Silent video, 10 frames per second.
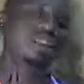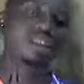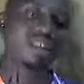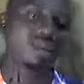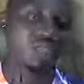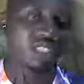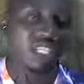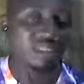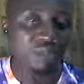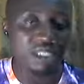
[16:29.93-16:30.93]
which has
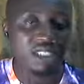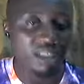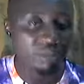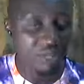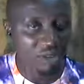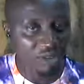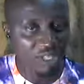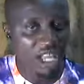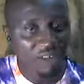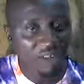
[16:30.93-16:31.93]
been a
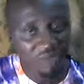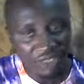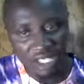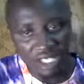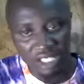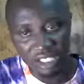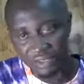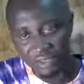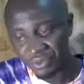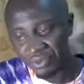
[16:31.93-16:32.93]
peculiar,
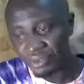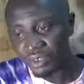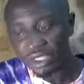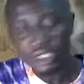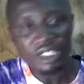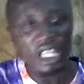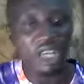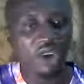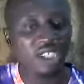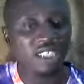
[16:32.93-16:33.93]
a
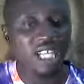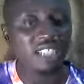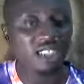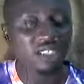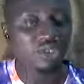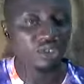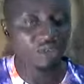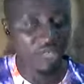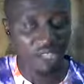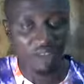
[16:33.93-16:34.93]
constant issue for
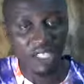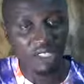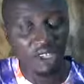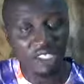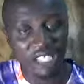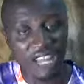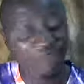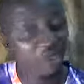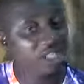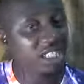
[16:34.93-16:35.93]
a very long time, for
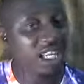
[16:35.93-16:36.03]
years.